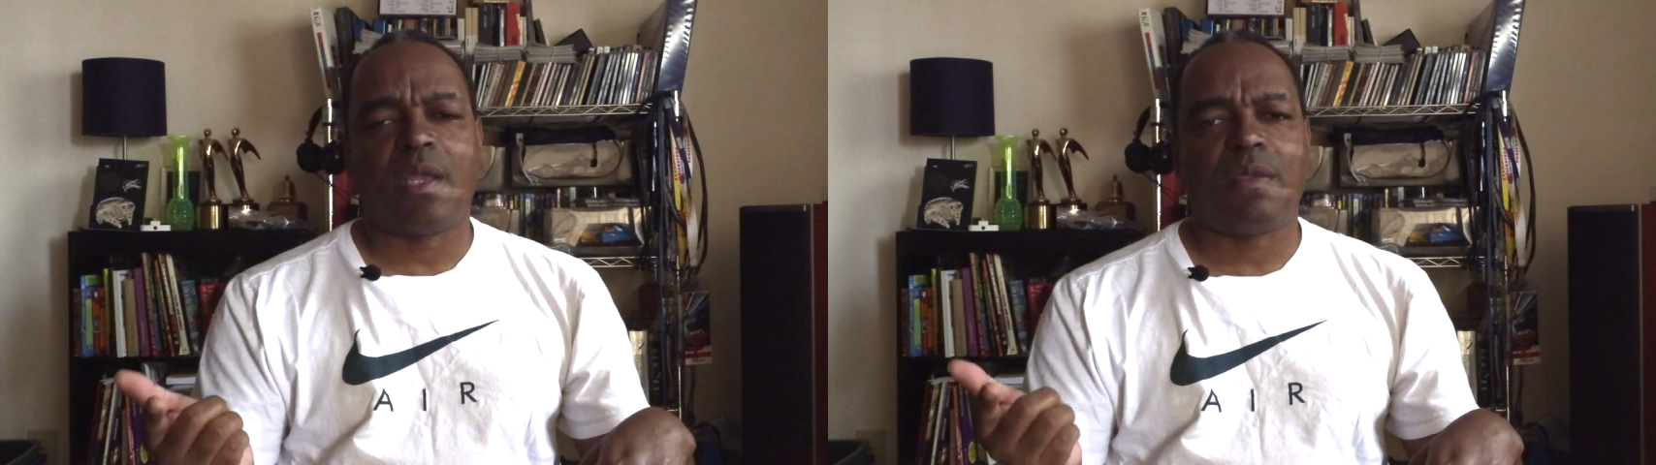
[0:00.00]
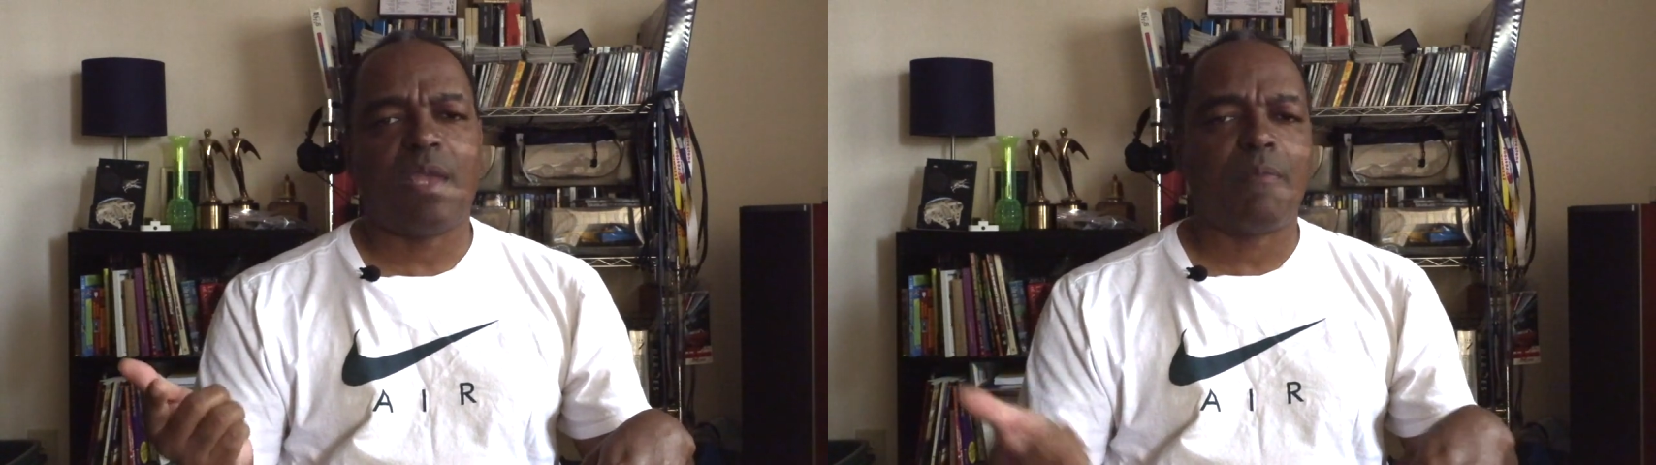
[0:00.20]
I
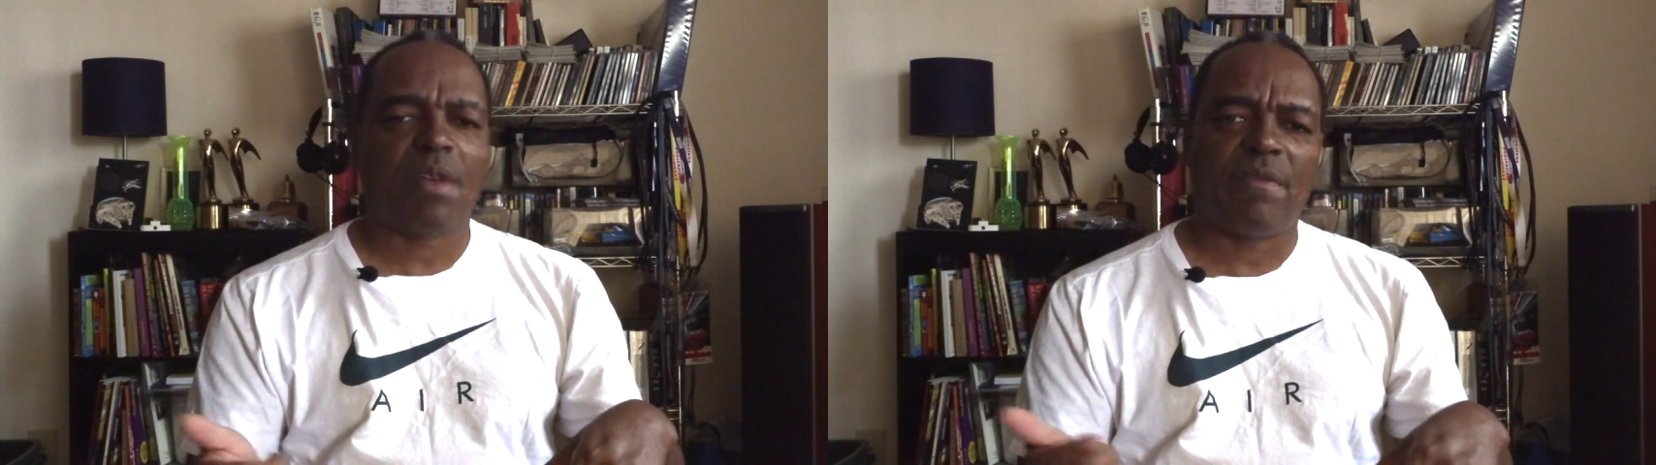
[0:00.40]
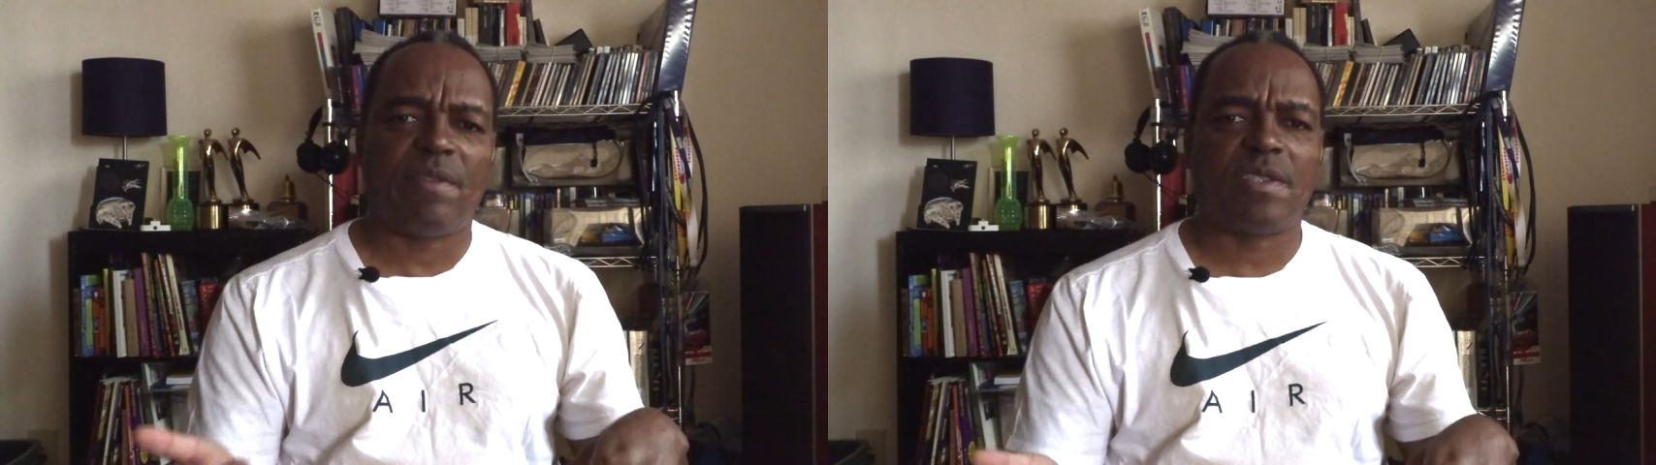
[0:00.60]
think
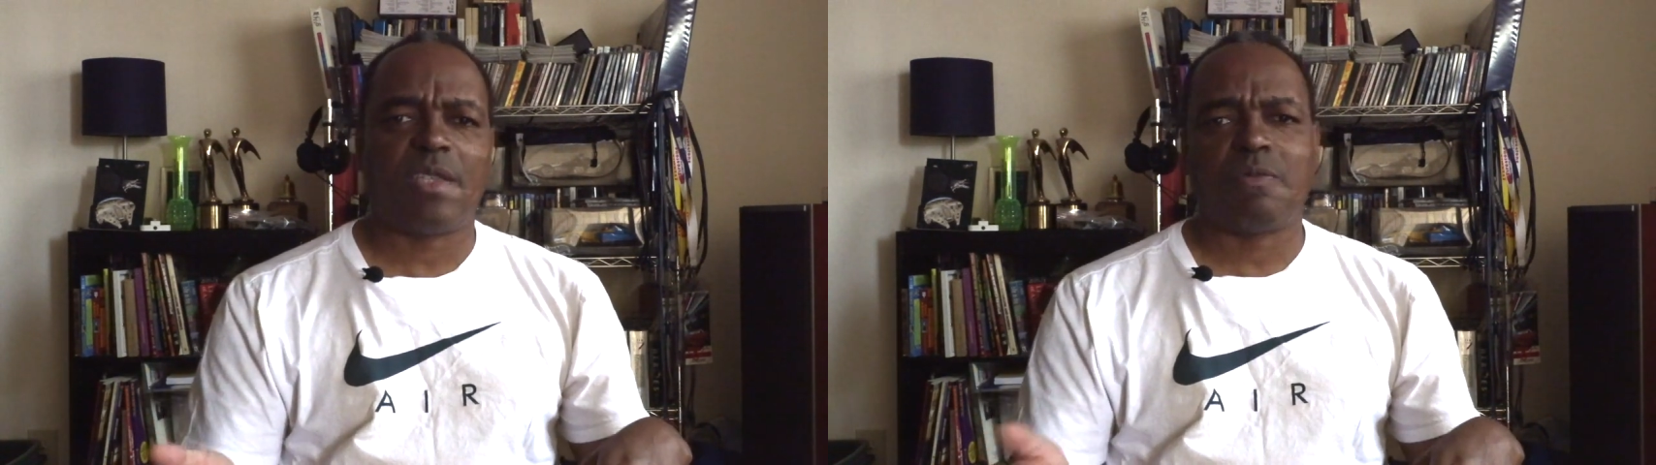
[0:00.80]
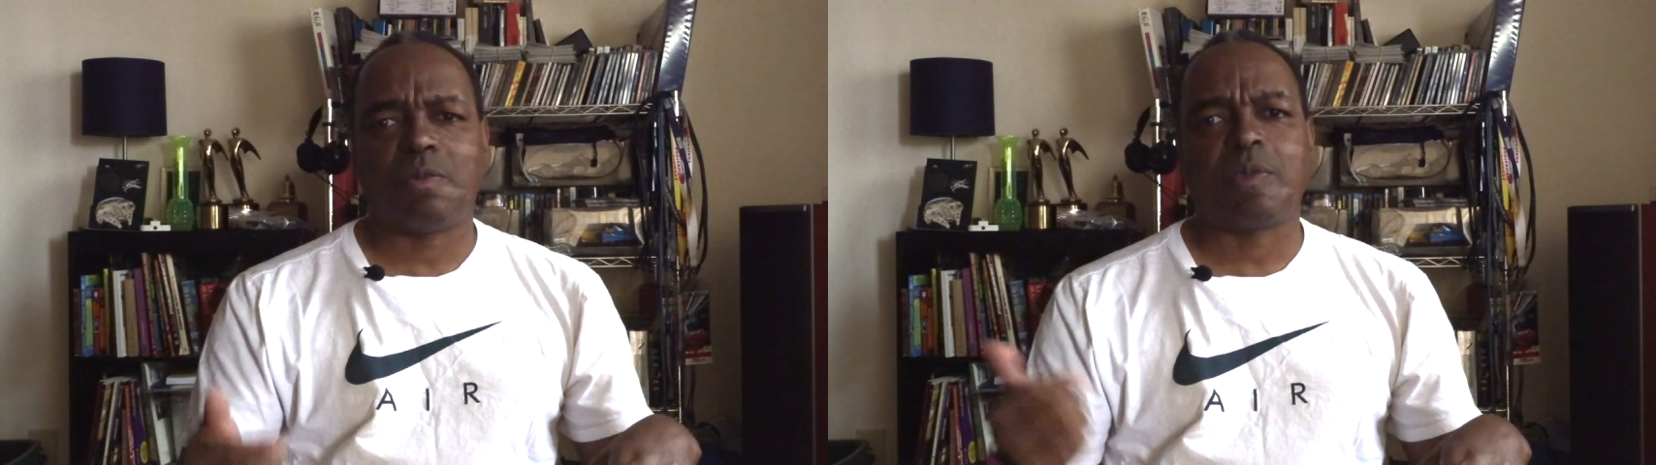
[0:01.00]
Private
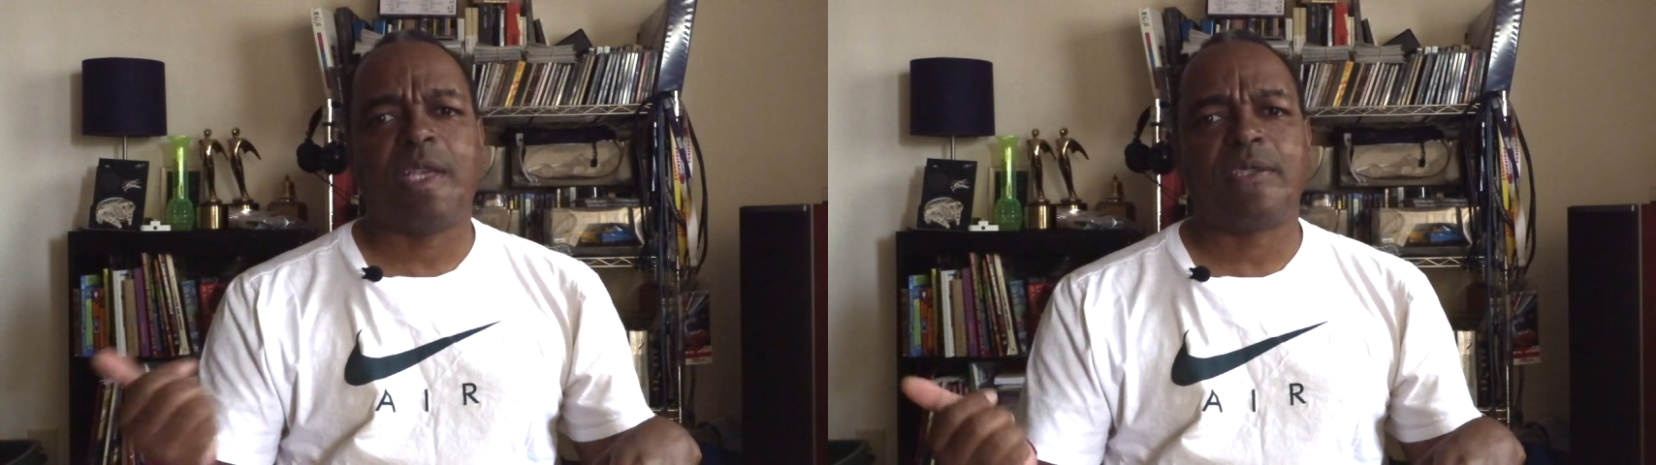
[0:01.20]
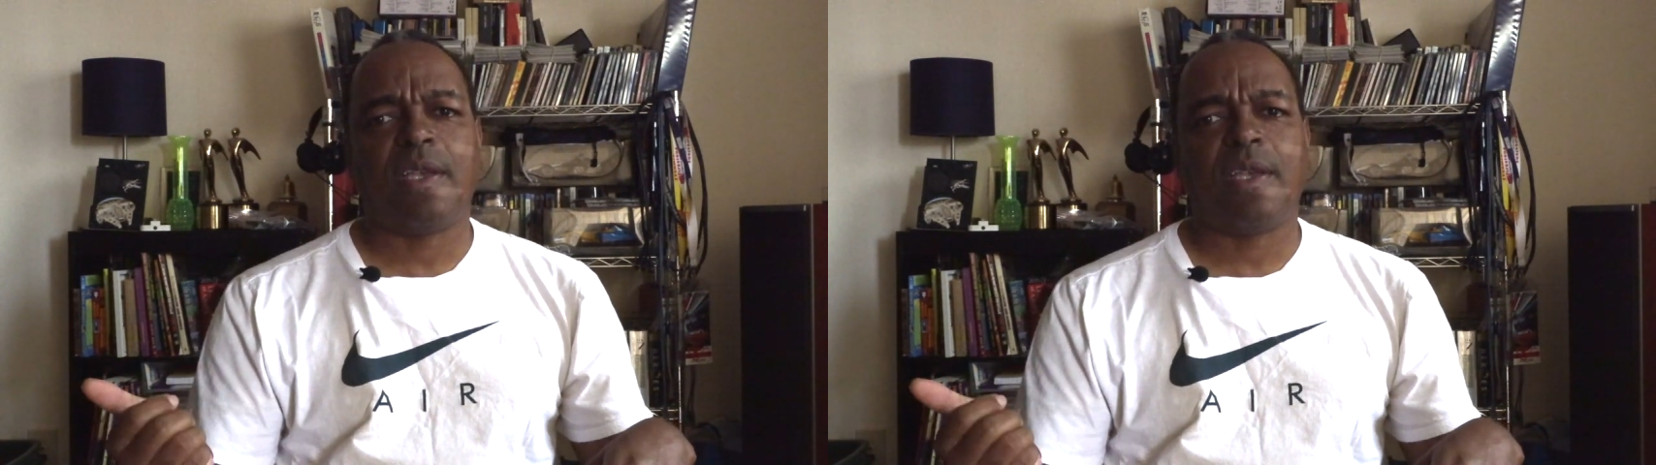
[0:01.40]
Investigation was released